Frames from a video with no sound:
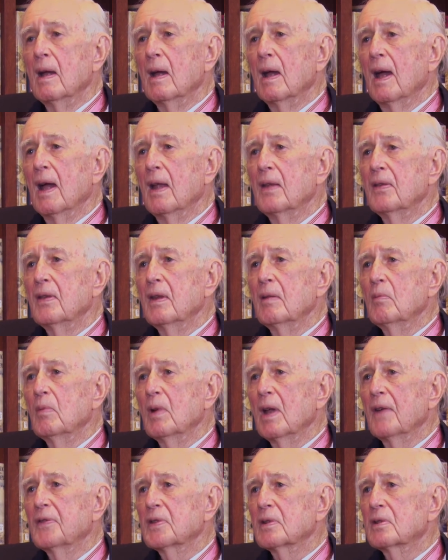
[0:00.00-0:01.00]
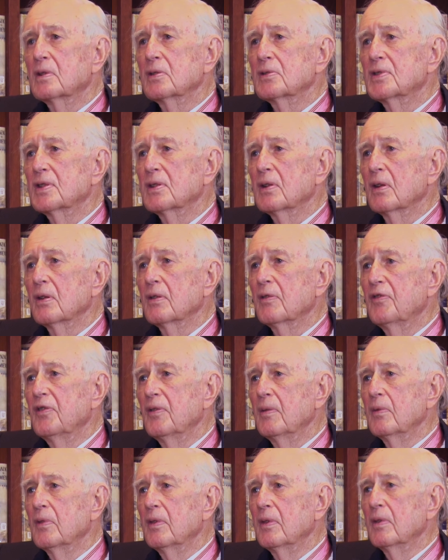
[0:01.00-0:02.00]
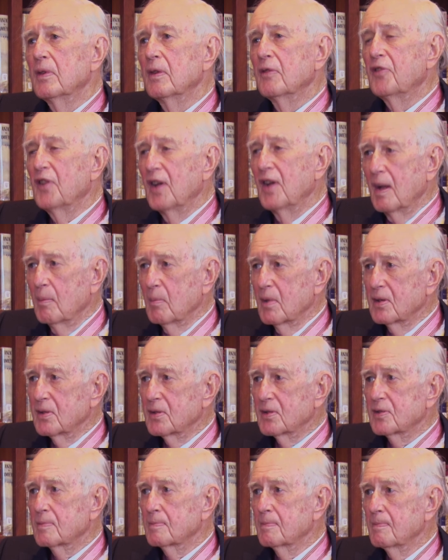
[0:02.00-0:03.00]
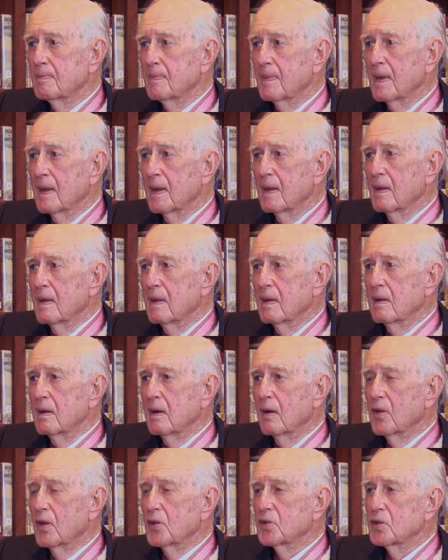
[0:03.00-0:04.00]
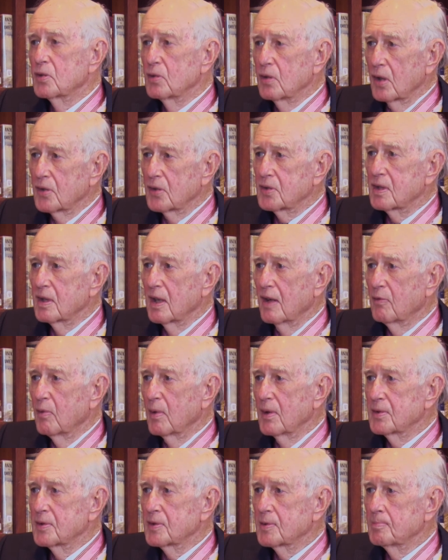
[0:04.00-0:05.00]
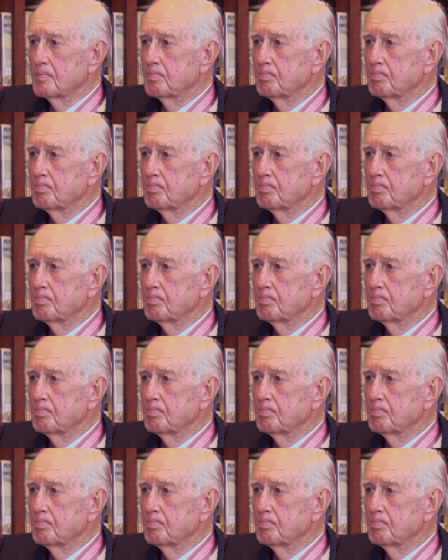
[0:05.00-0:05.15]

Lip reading: And then we have to consider the families of those who lost loved ones,